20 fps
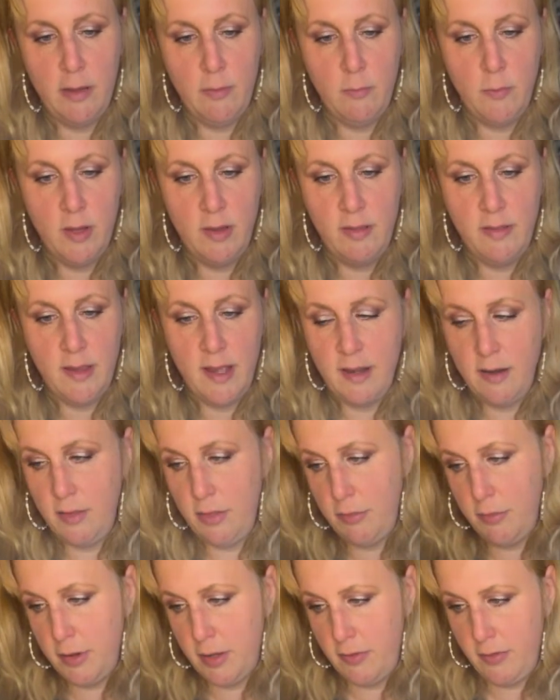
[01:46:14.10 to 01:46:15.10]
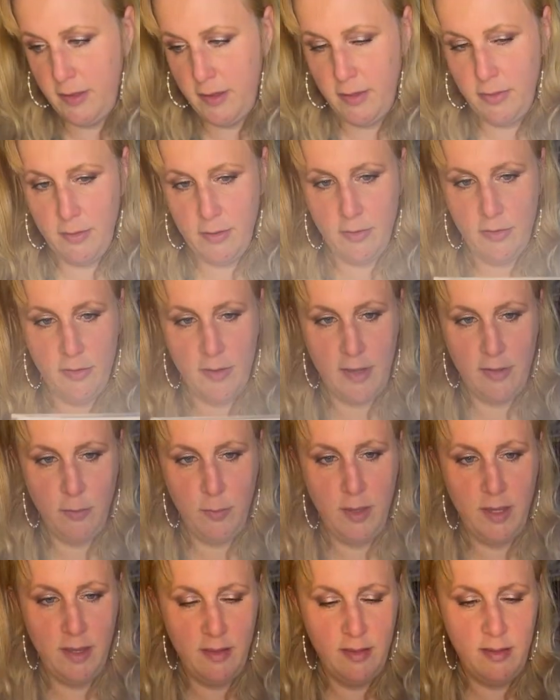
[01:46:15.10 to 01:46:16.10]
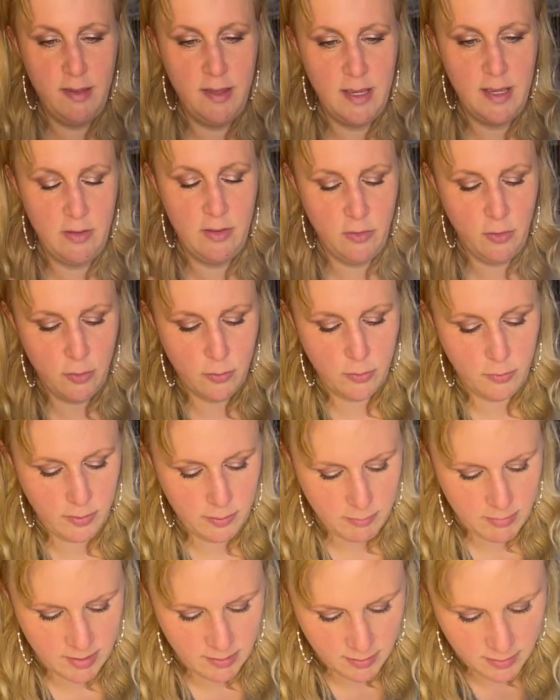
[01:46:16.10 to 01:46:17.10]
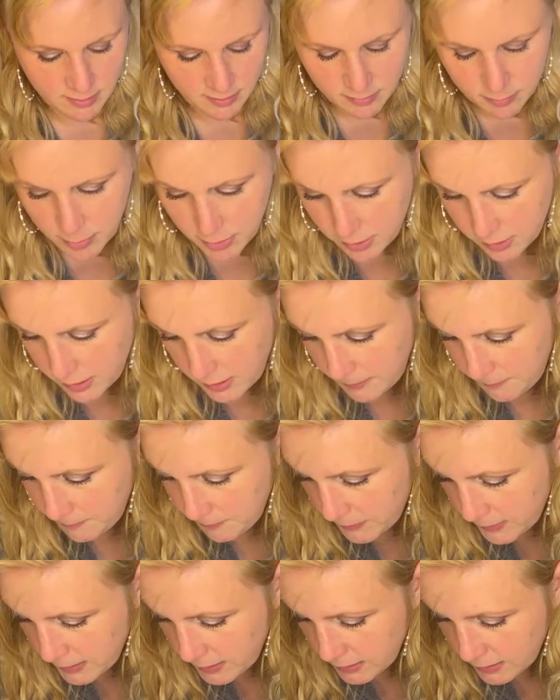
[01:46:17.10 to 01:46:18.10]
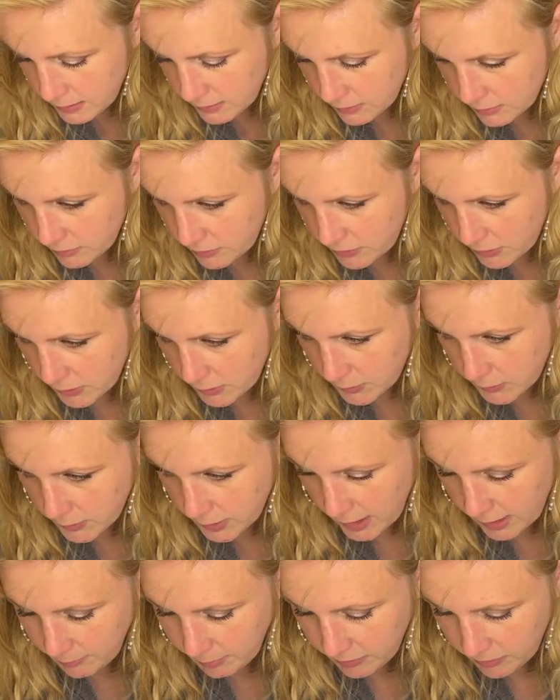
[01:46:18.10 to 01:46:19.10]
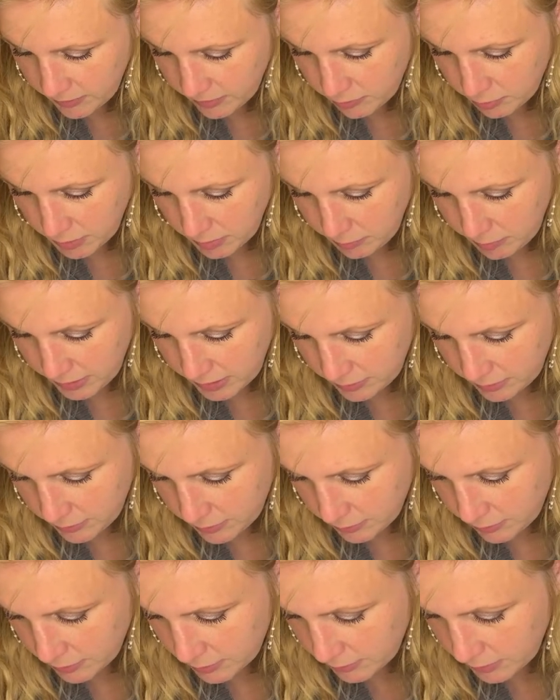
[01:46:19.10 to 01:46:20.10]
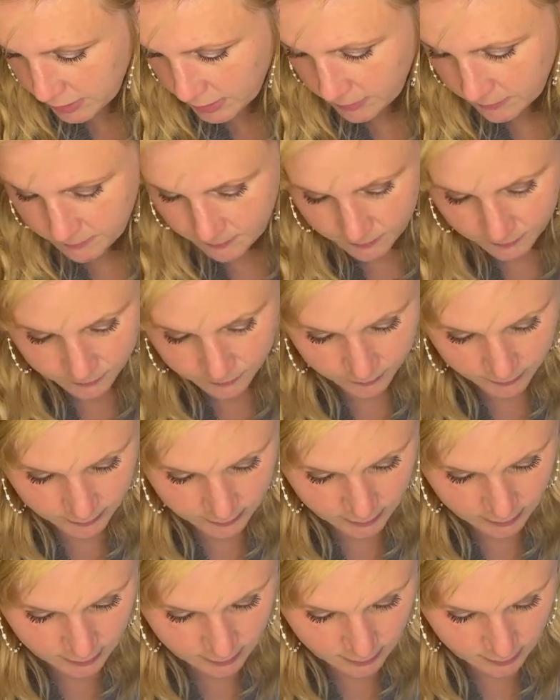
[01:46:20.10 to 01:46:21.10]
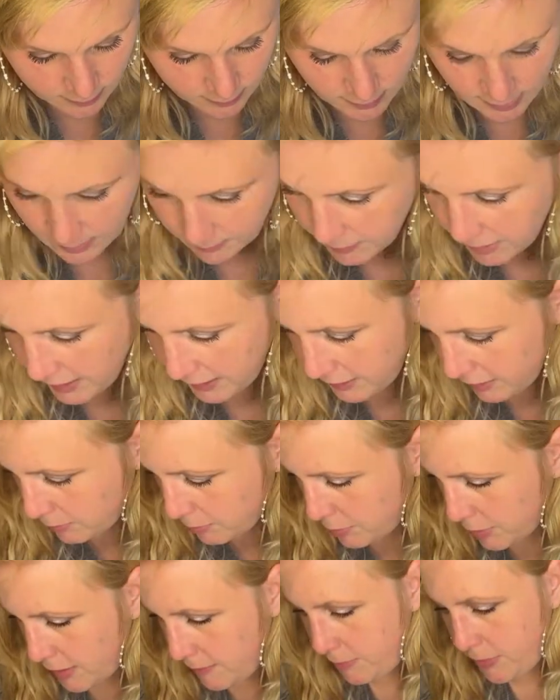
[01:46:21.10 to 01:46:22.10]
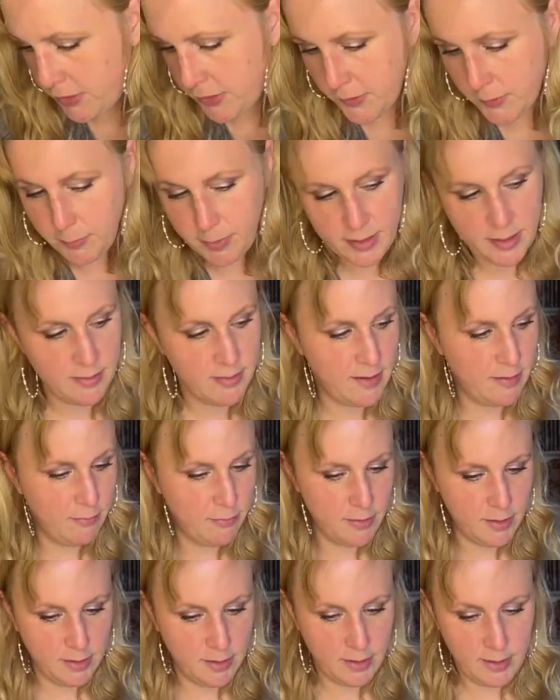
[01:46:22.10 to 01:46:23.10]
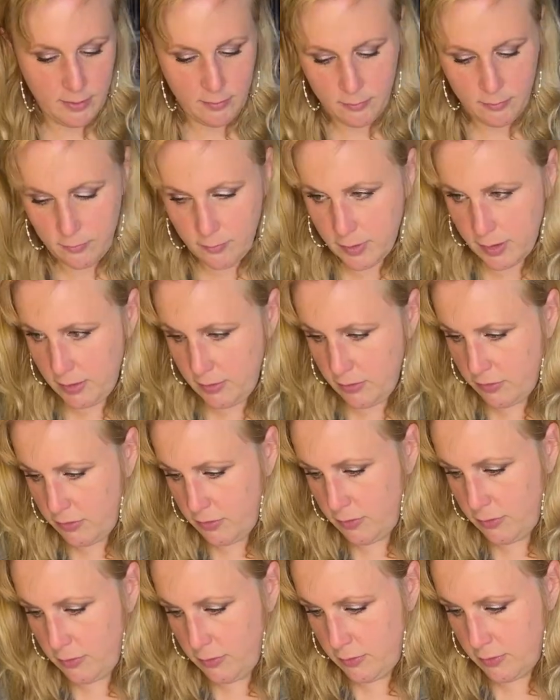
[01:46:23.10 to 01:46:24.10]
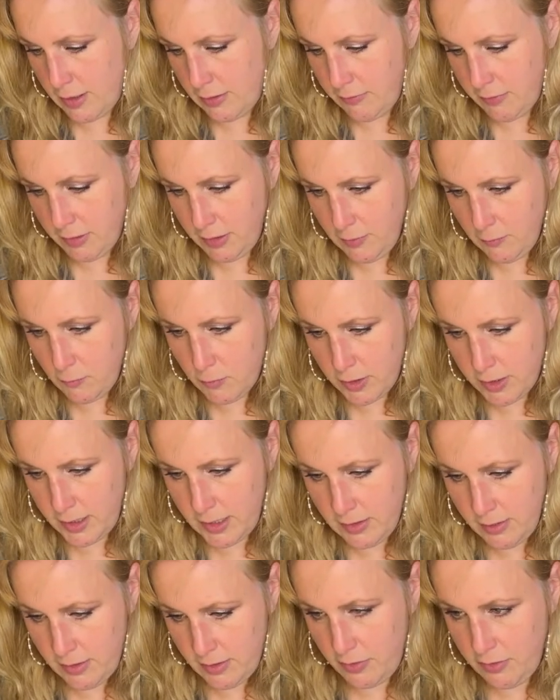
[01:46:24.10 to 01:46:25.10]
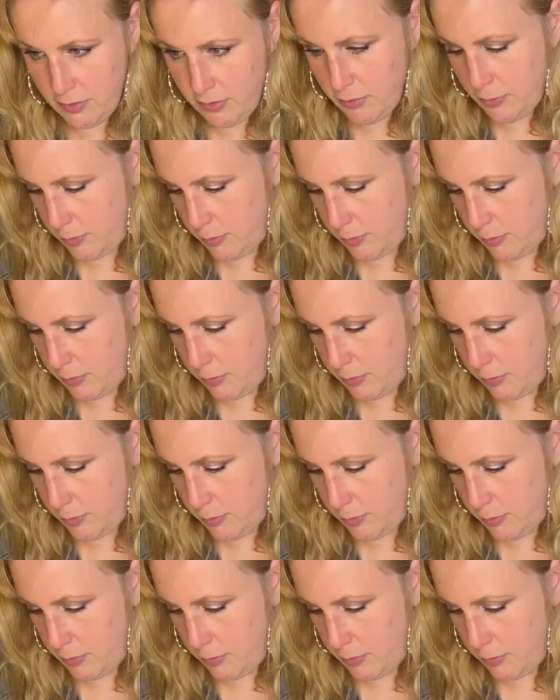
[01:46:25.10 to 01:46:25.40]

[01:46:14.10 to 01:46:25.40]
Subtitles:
on one side and 3 on the other. So as we can see, I totally messed this part up. So, I mean, this might be a no-go here. I'm kind of bummed though, because I really wanted this to